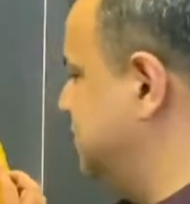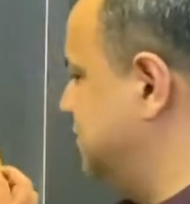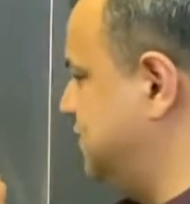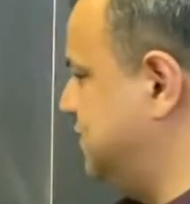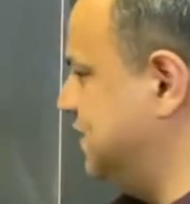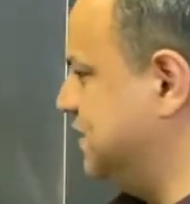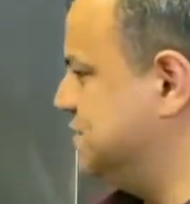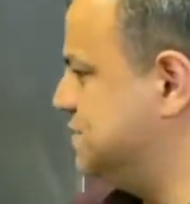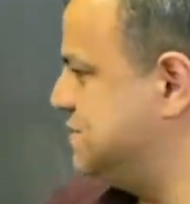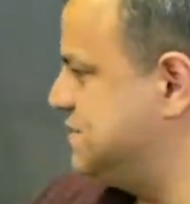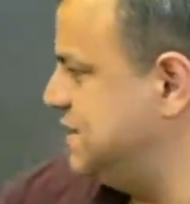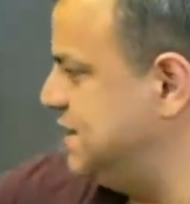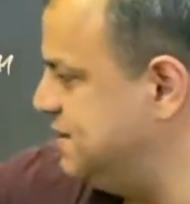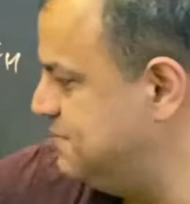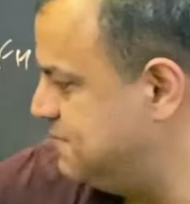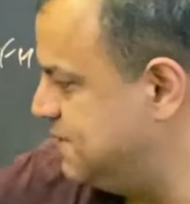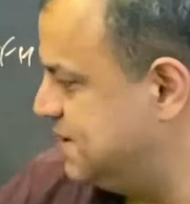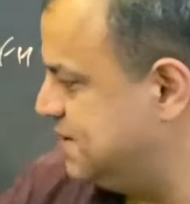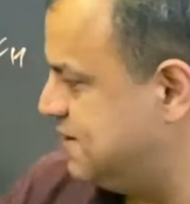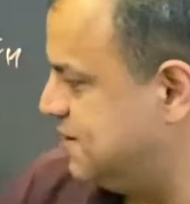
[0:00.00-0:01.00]

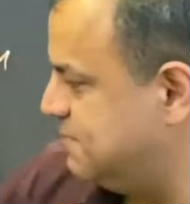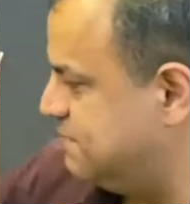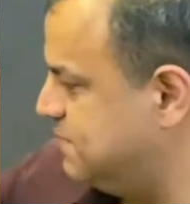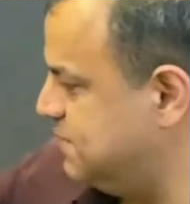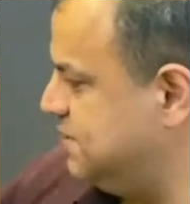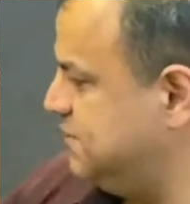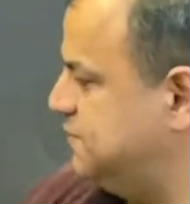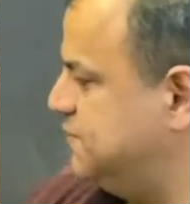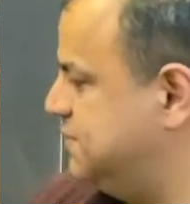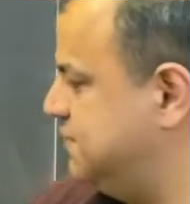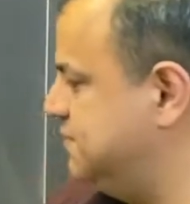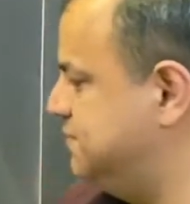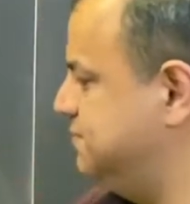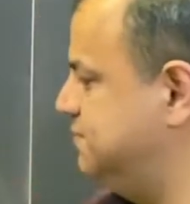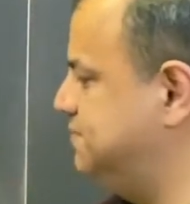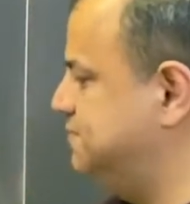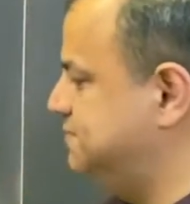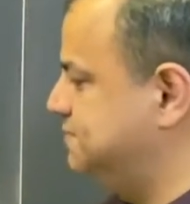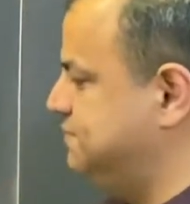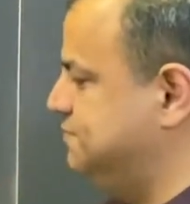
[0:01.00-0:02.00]
16-bit numbers.
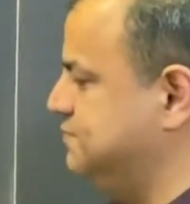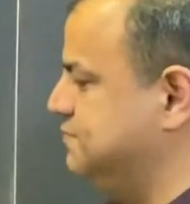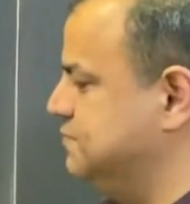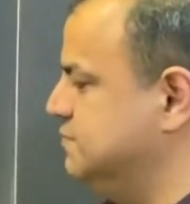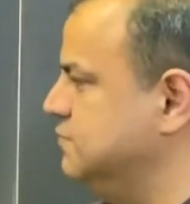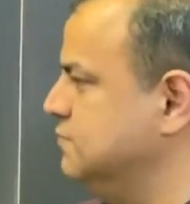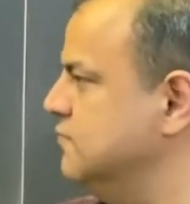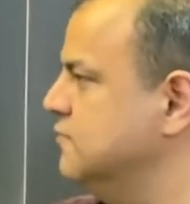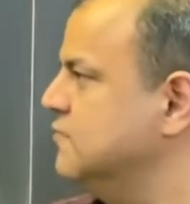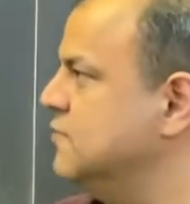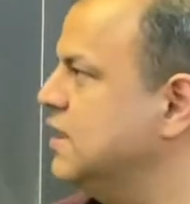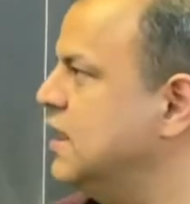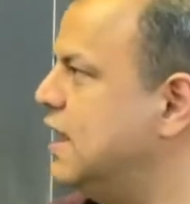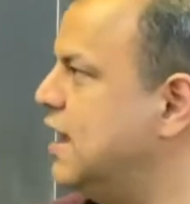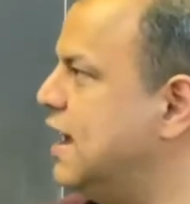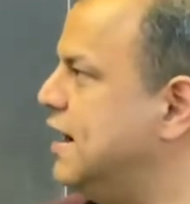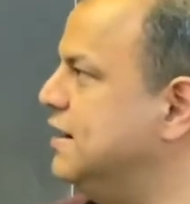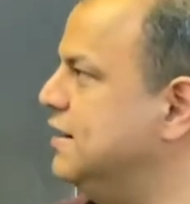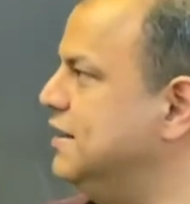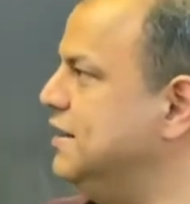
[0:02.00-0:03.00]

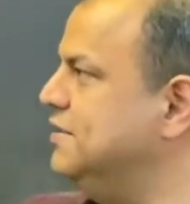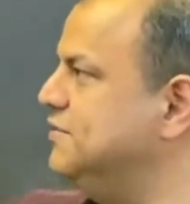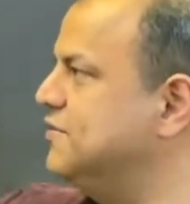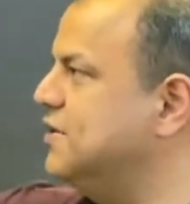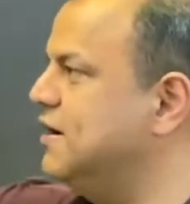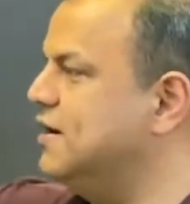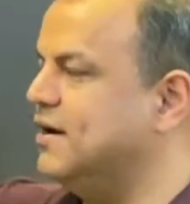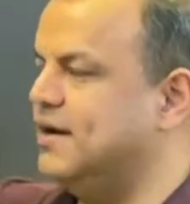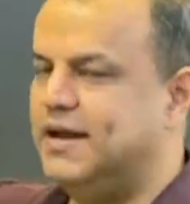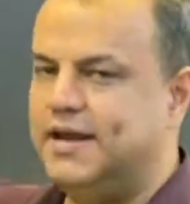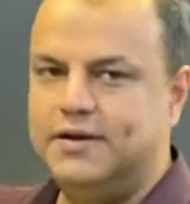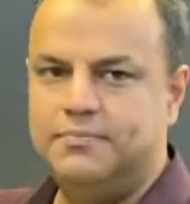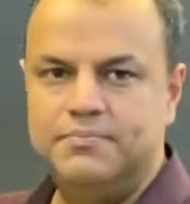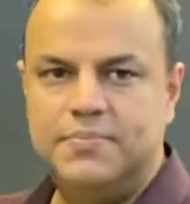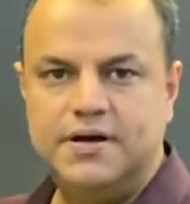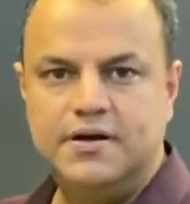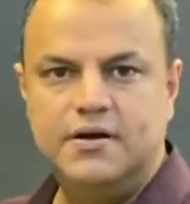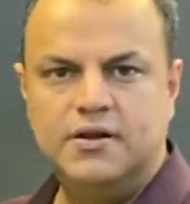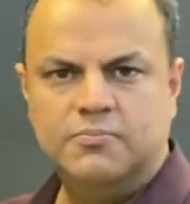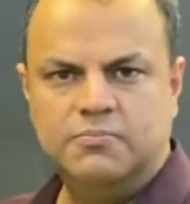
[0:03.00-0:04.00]
And these are
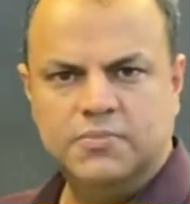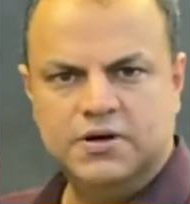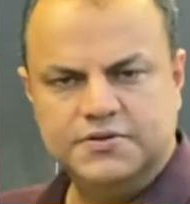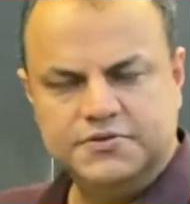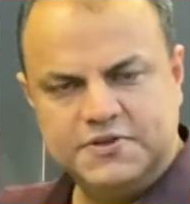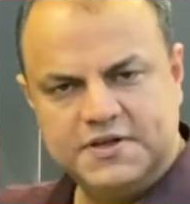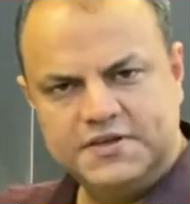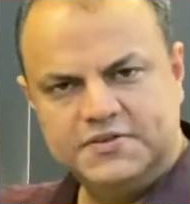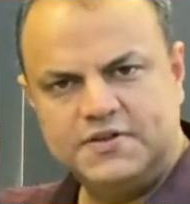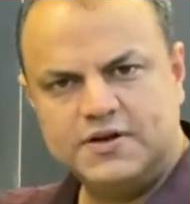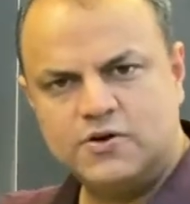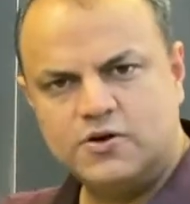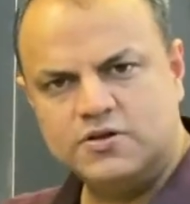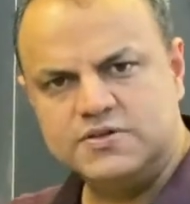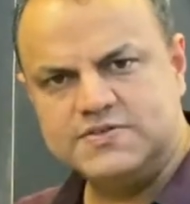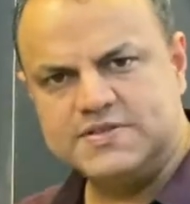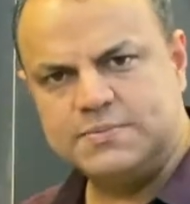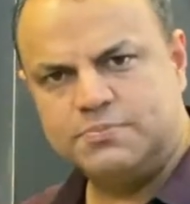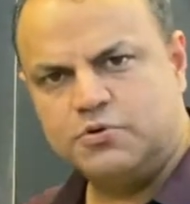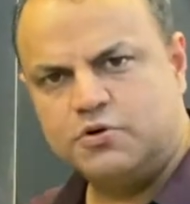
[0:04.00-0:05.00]
8-bit numbers. Is the
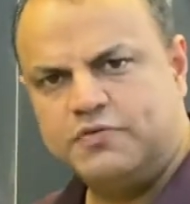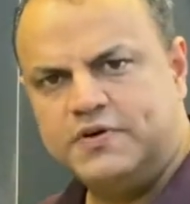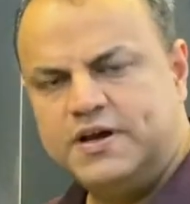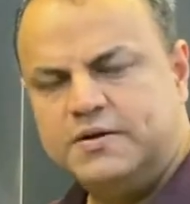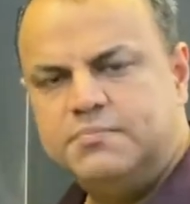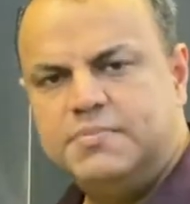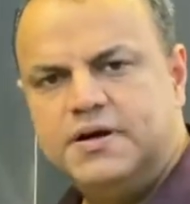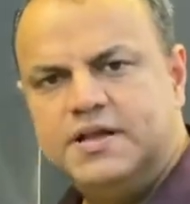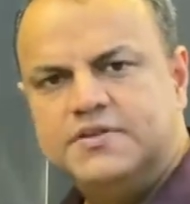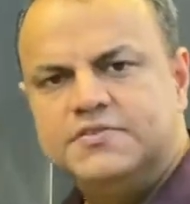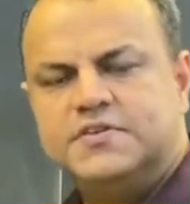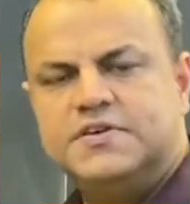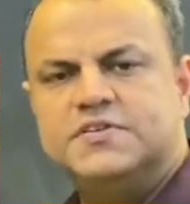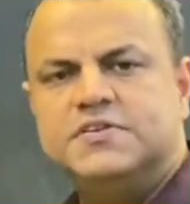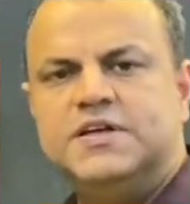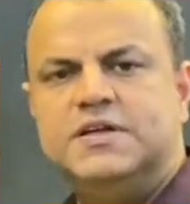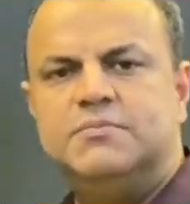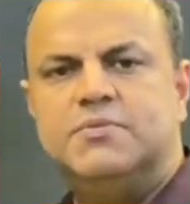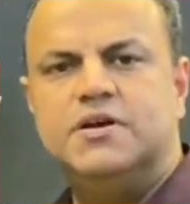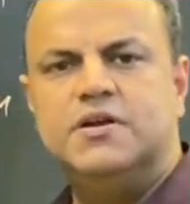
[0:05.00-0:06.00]
concept of 8-bit and
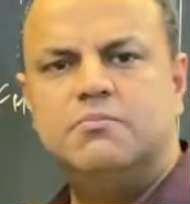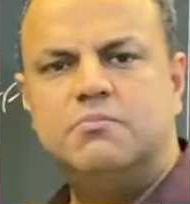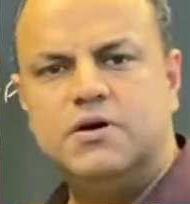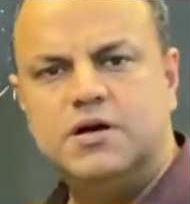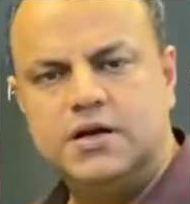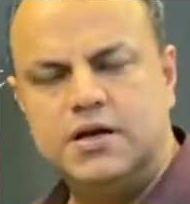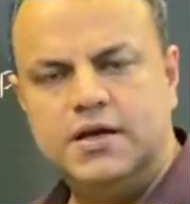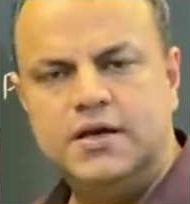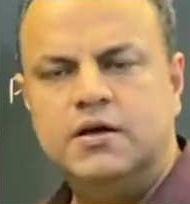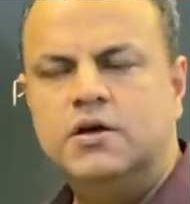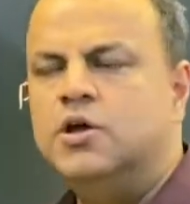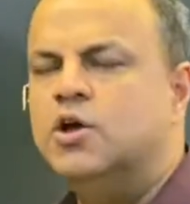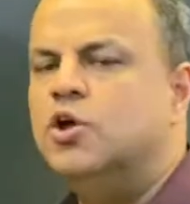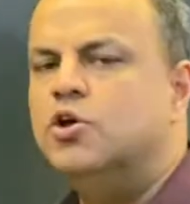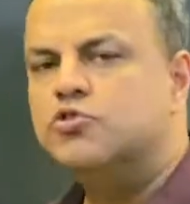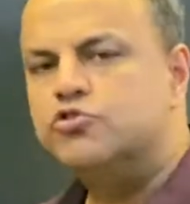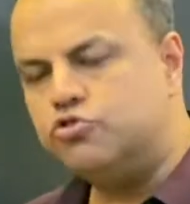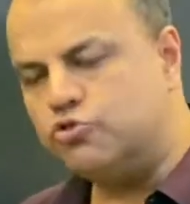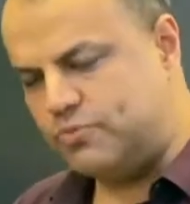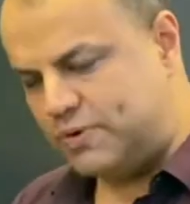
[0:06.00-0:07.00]
16-bit number clear?
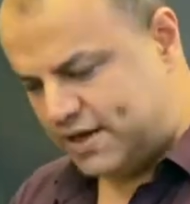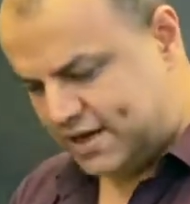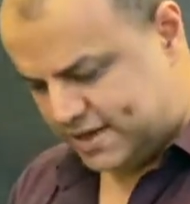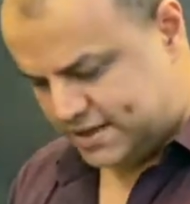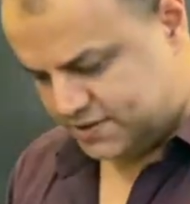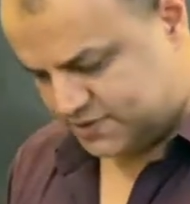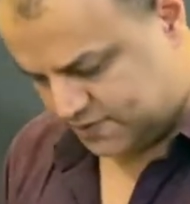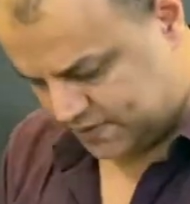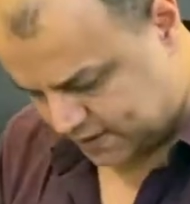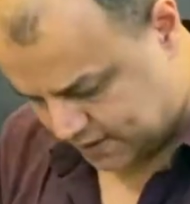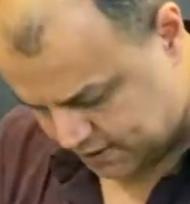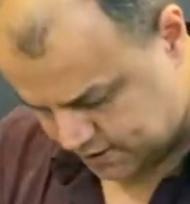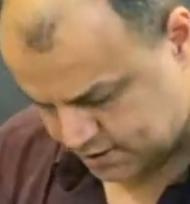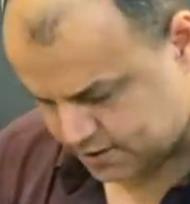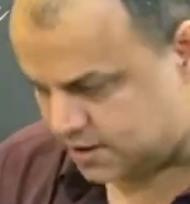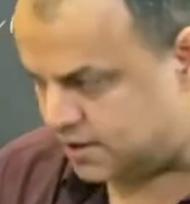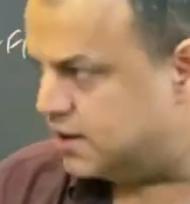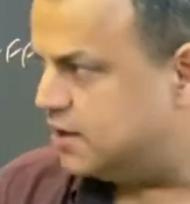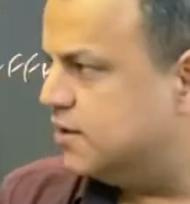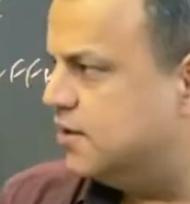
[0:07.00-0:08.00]
So when I say
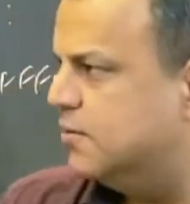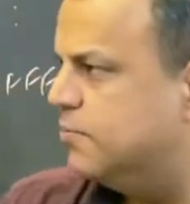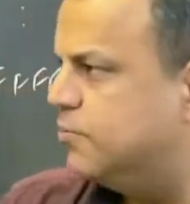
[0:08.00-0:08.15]
the